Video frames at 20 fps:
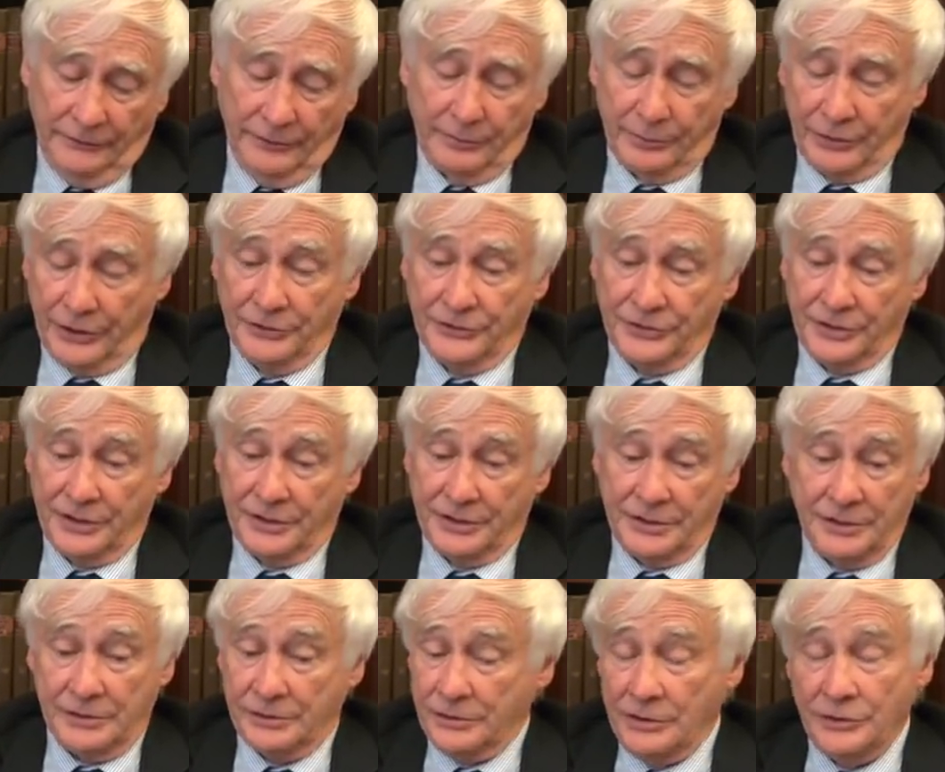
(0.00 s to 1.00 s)
process
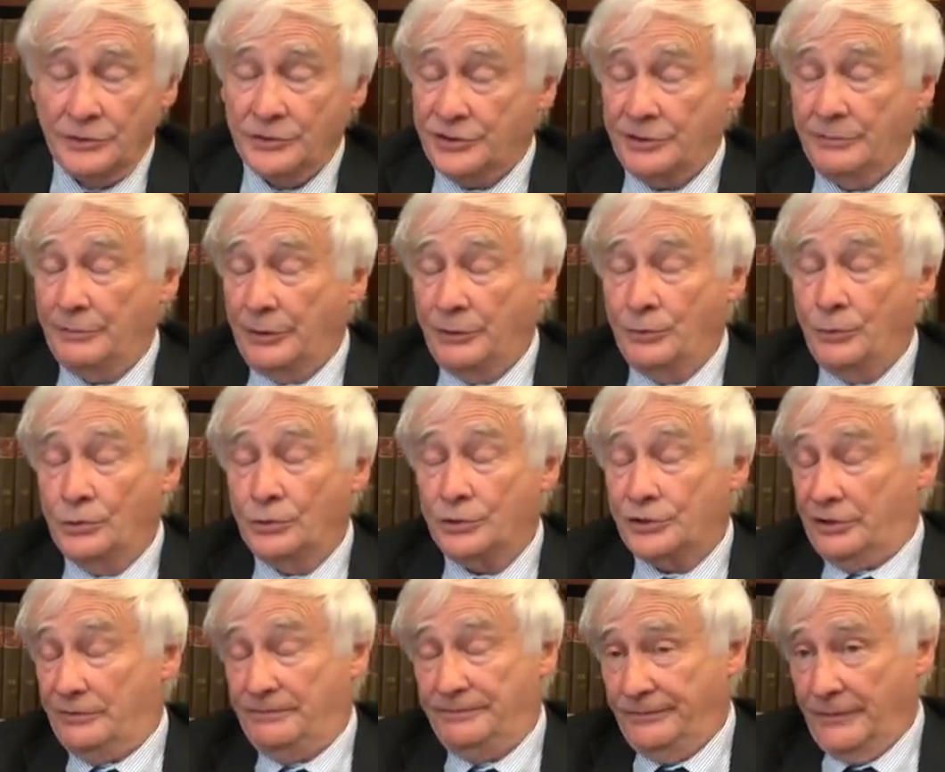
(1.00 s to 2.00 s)
is simply
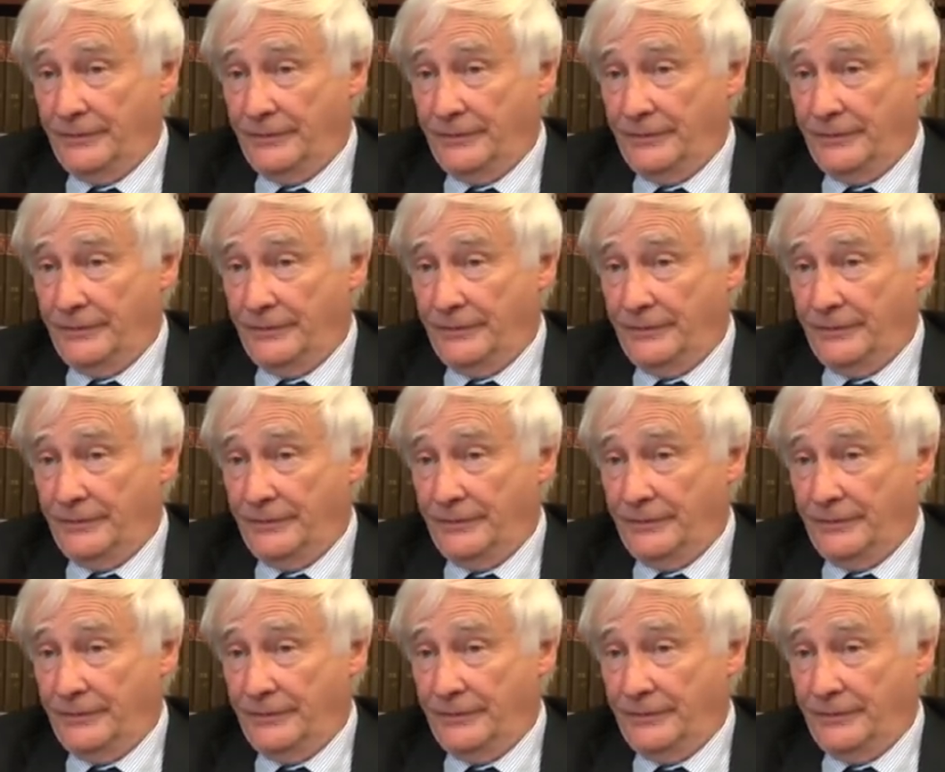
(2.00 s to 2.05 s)
water.